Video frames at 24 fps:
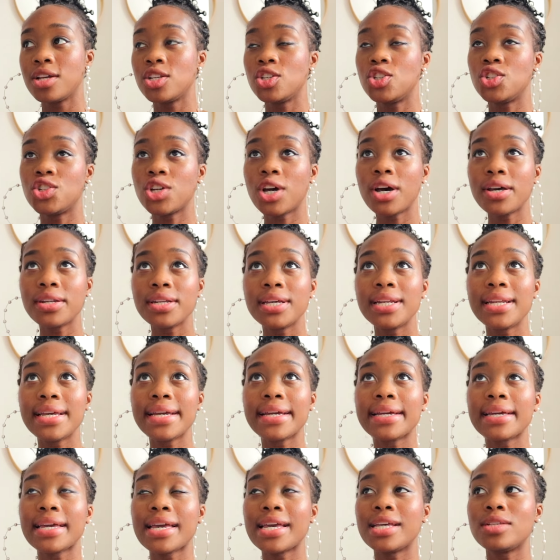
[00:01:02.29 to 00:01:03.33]

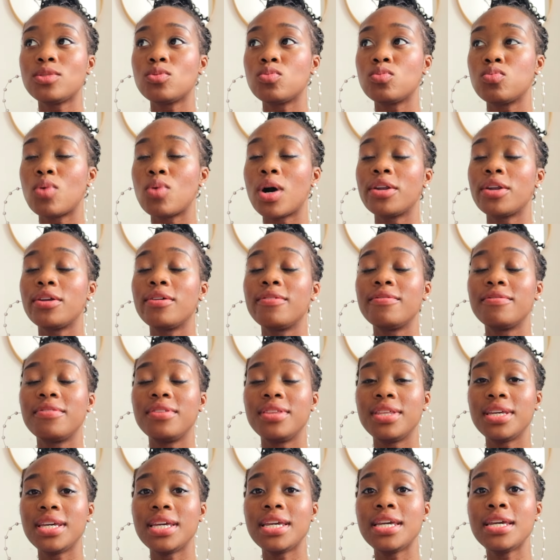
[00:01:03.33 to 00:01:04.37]
Journaling is one of
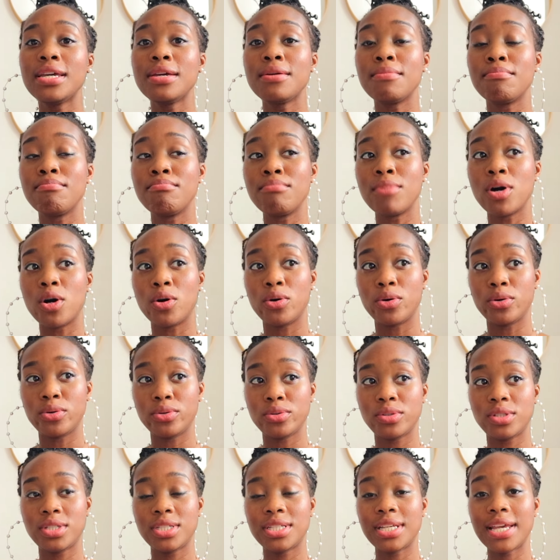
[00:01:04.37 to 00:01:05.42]
the
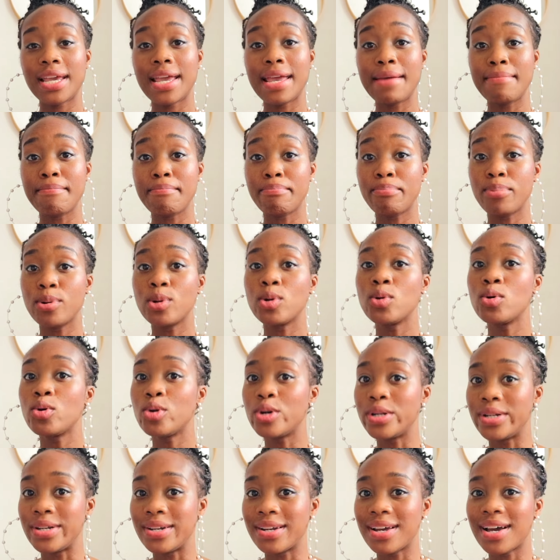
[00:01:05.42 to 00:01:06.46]
most
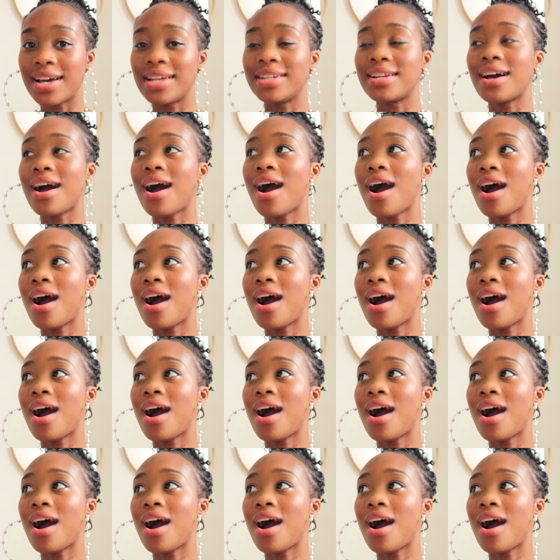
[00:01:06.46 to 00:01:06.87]
important and